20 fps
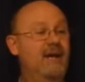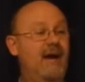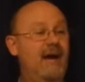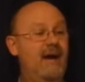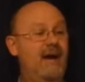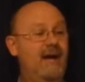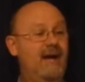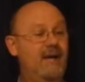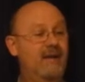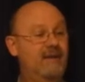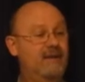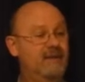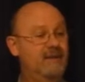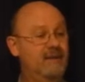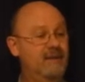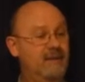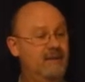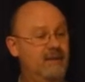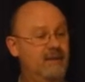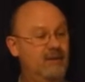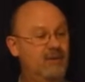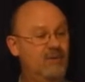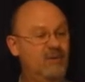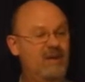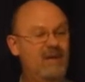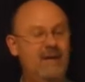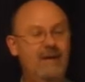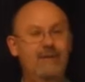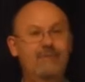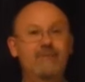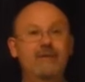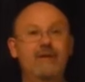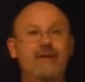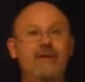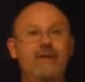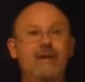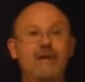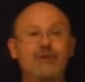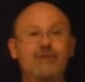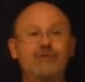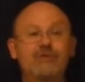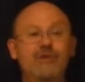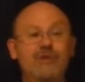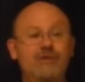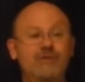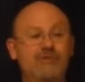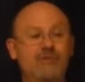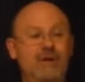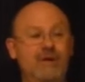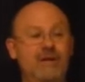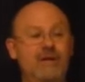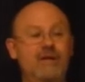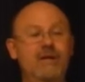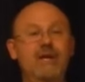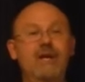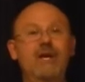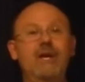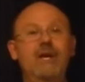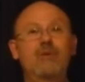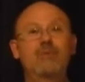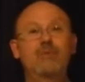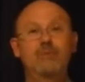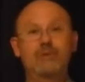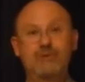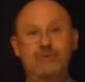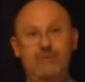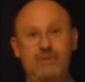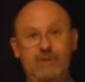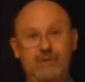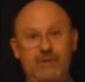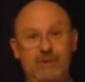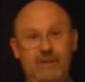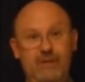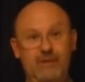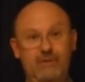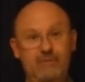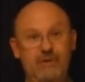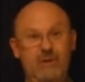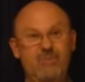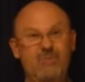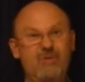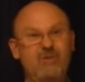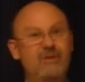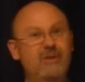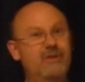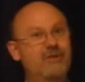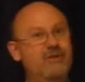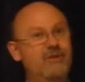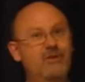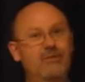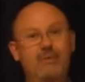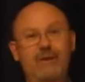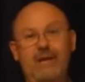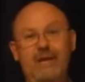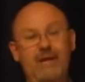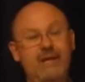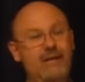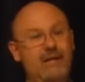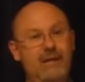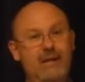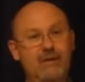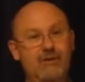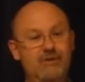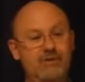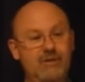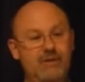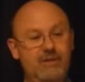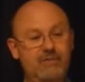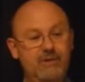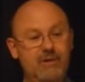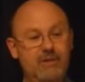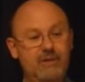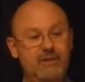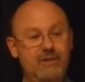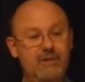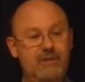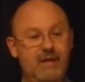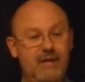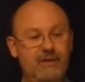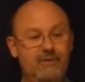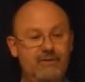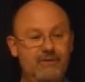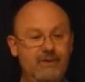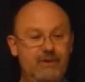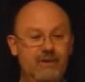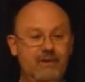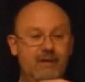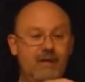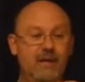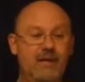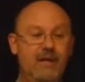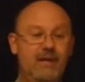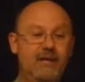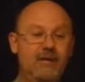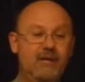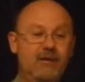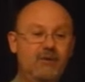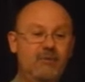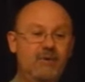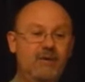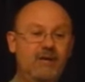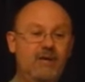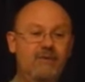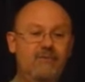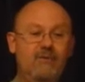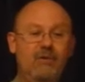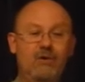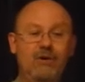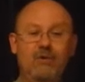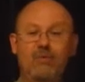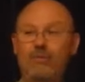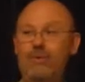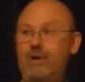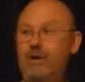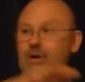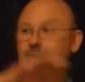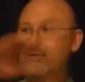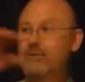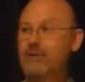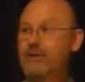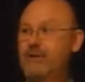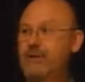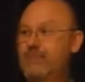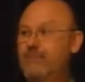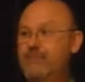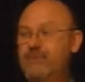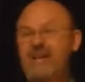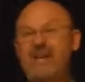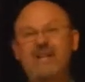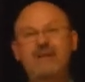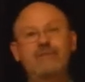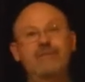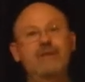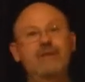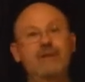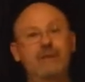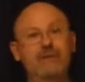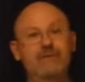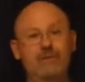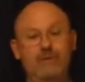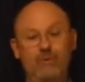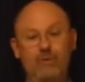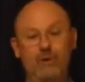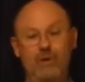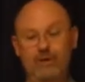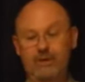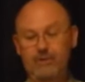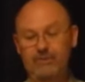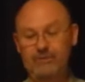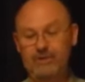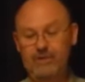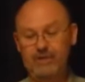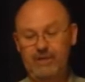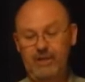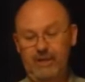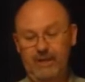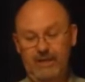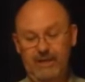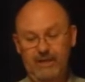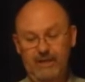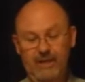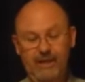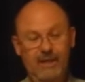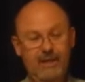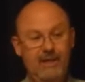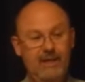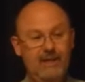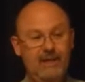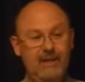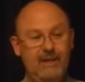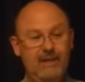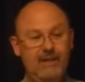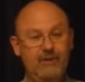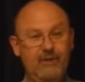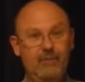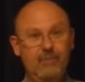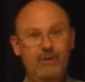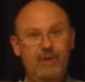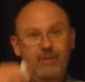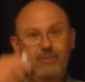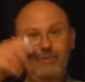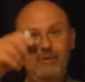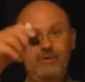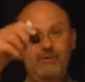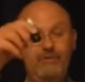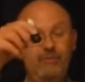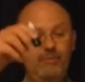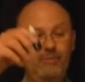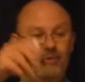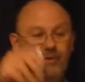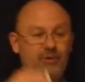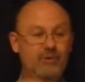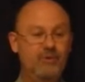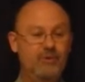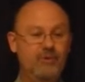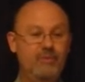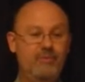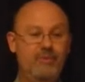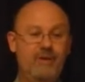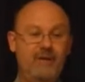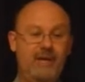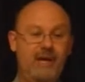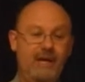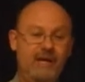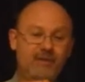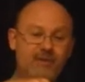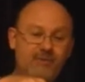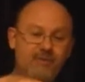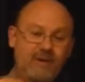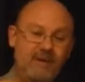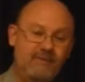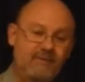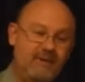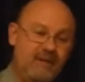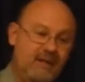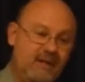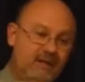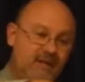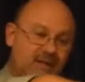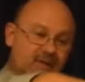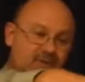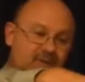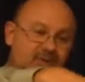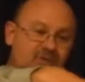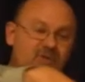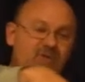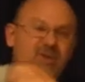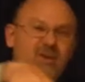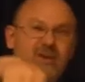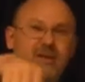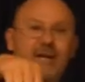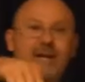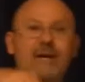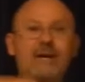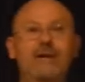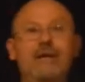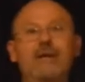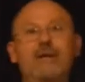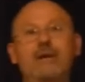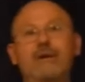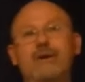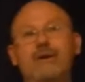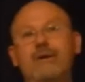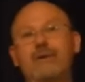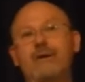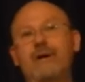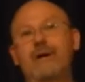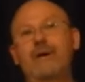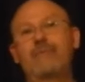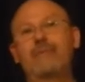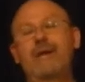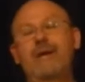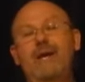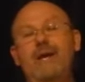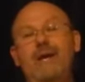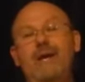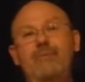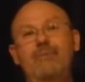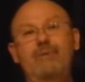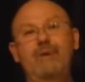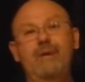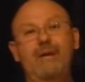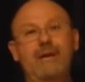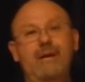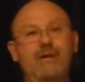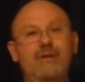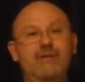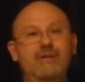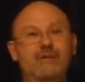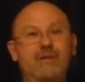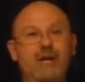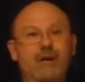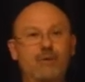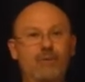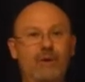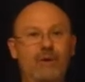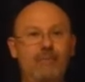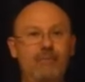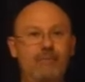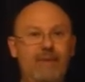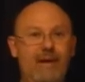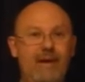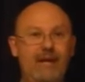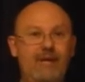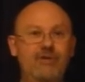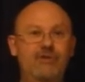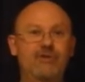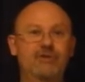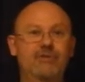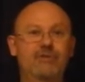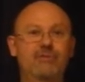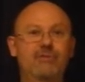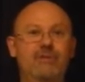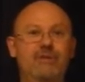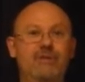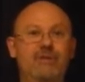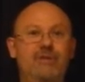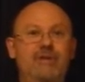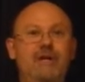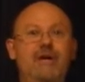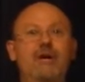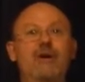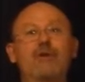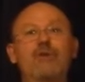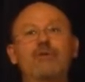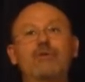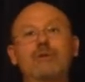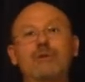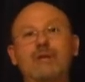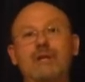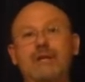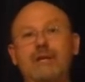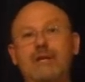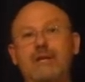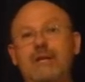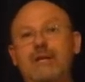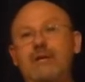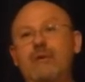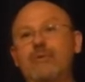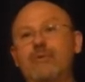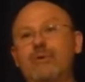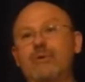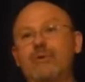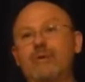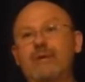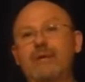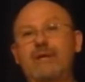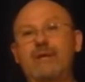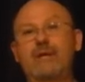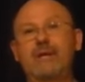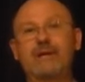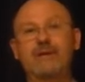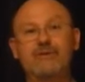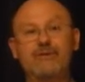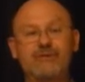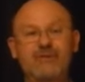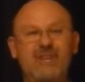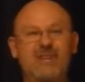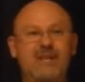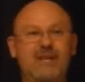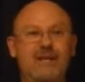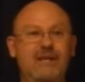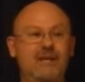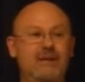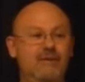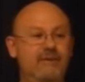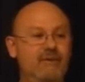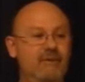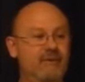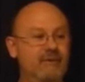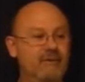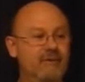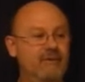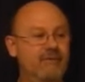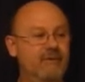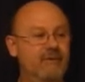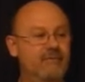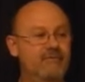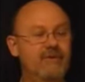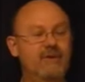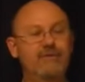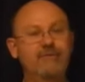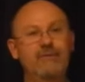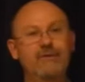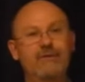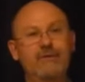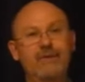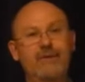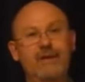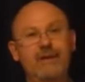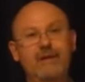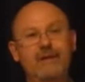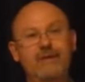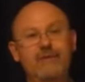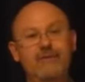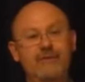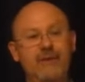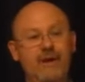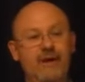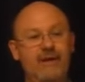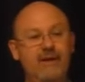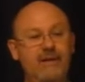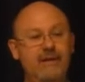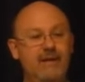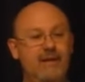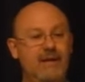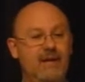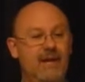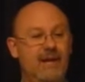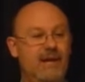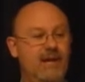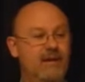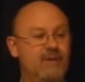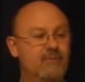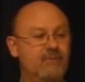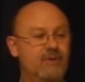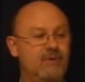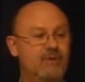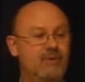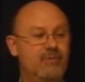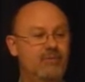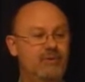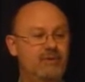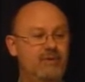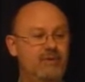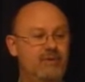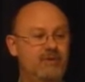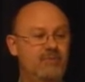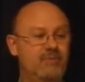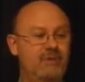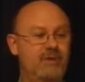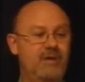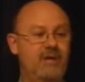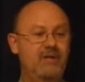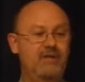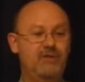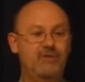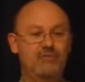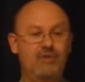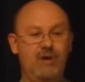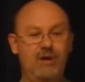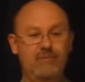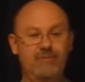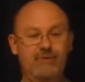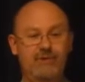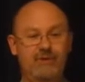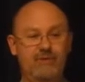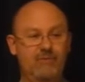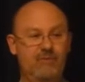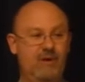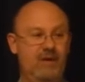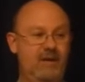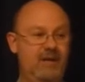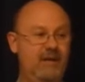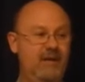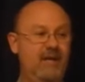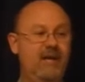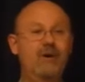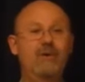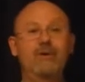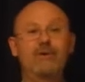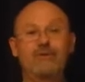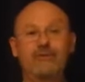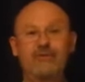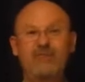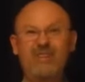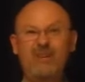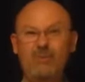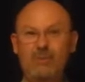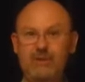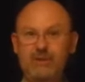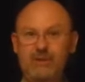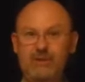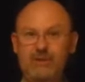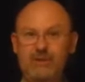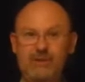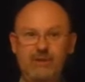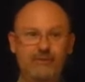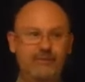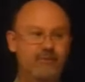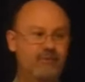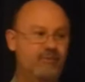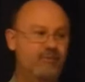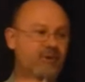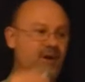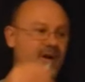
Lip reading: Then here we have a energy drink, which once again could be any energy drink that's out there. And here we have our water that comes out of the living water machine. Now you may be familiar with pH. We have a nice little chart down here. pH is how we measure the alkalinity or the acidity of different things. And we're going to put these pH drops in right now and see what these different